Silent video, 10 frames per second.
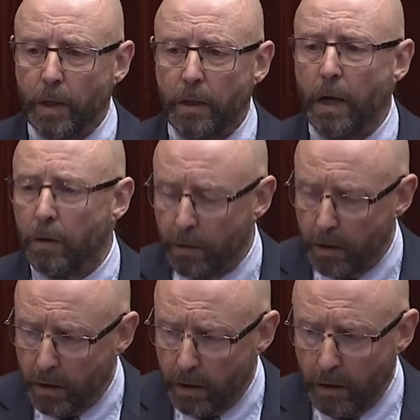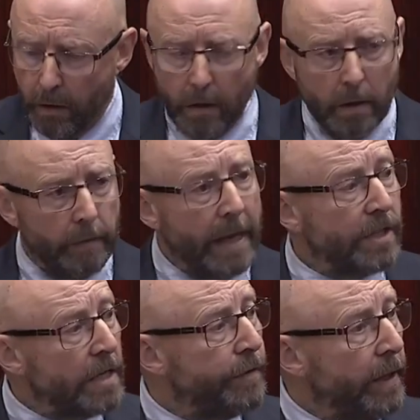Now,
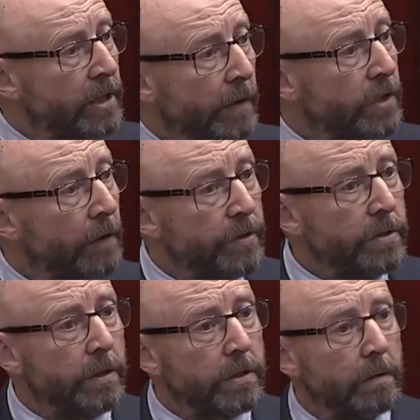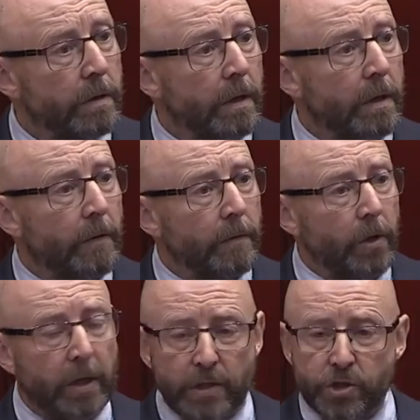that's fairly tough stuff, isn't it?
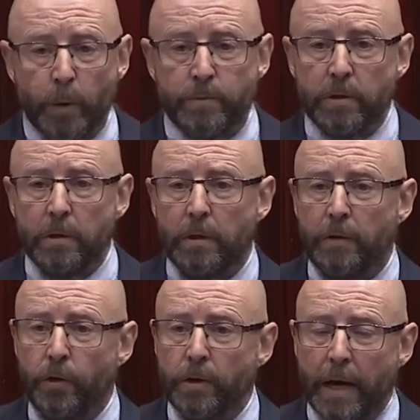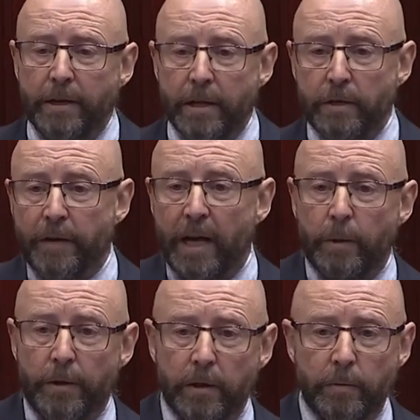You can get stopped if you're identified
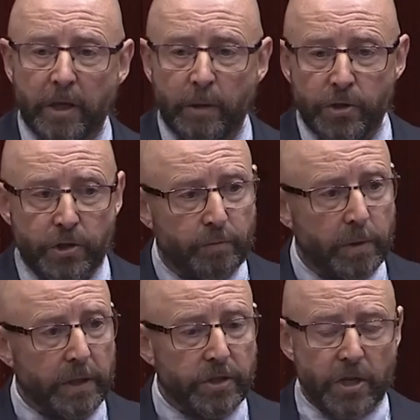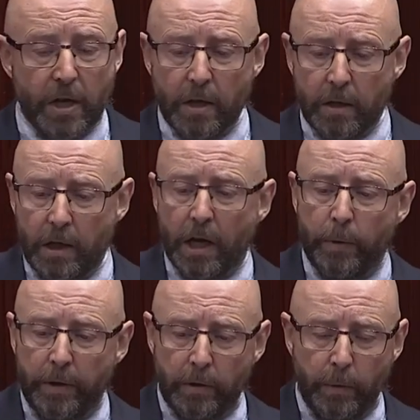by the commissioner of police. Now,
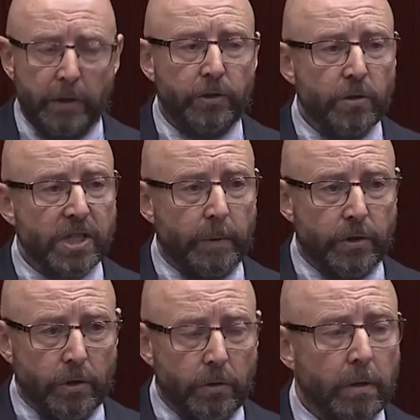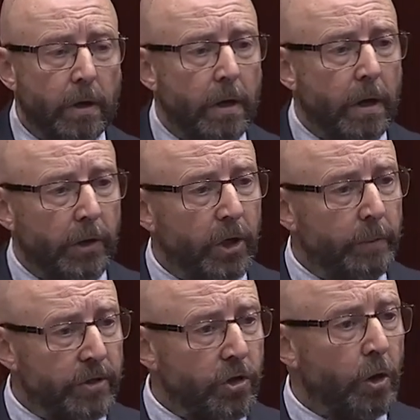we need to do something to you, and you can
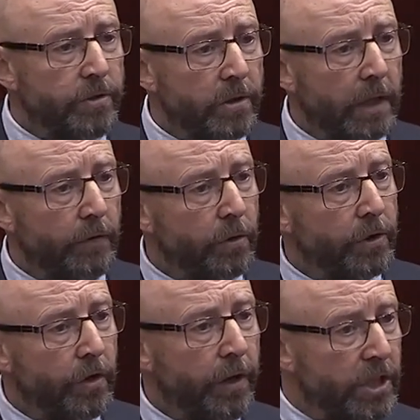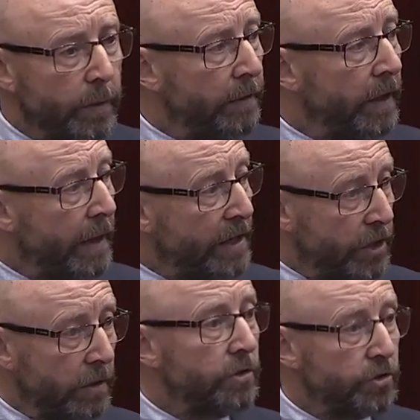be stopped. And if you don't agree to it, they can
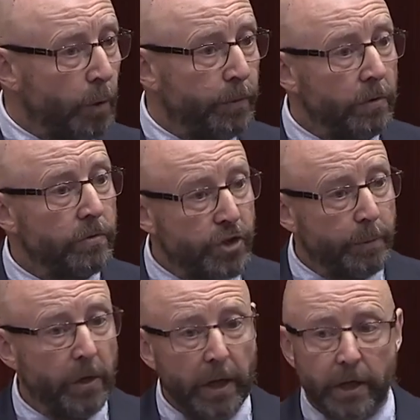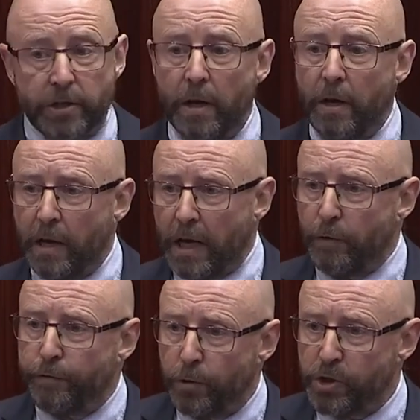actually stop you, strip you naked, and have
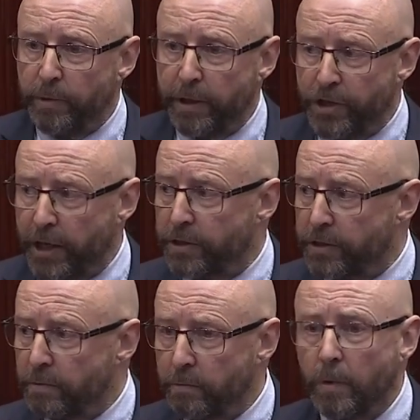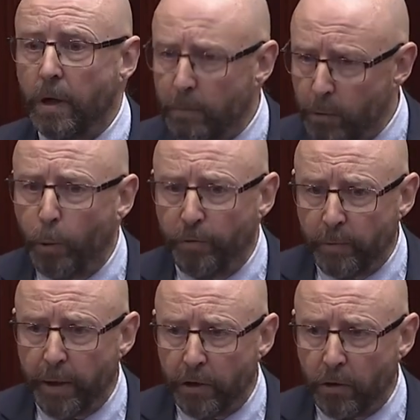you forcibly injected, hopefully
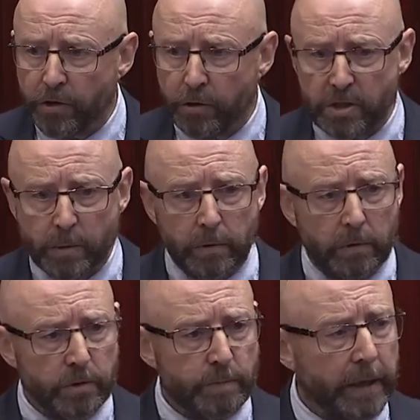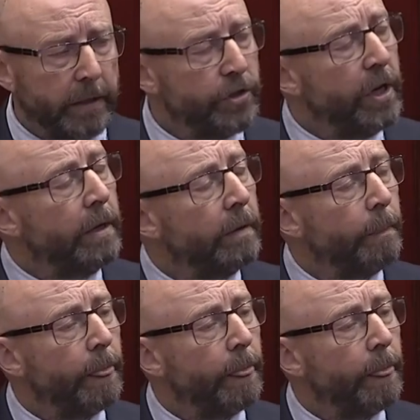by a doctor or someone who's medically trained,